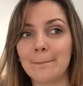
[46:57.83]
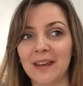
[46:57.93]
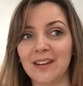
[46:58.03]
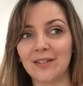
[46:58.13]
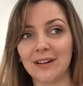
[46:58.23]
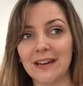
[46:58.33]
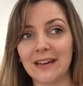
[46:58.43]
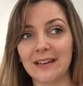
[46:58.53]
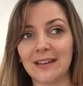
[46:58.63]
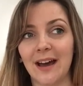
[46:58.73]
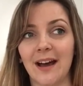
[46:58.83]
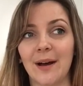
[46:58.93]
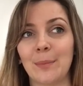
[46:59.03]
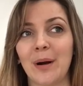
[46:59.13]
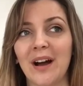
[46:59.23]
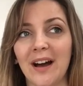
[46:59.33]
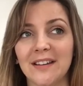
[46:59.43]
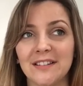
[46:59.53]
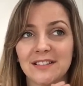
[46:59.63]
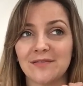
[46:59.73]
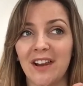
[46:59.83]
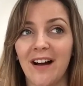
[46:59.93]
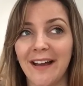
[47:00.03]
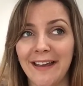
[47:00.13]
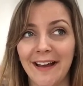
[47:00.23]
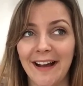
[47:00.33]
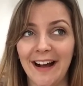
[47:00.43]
big green um, curtains of light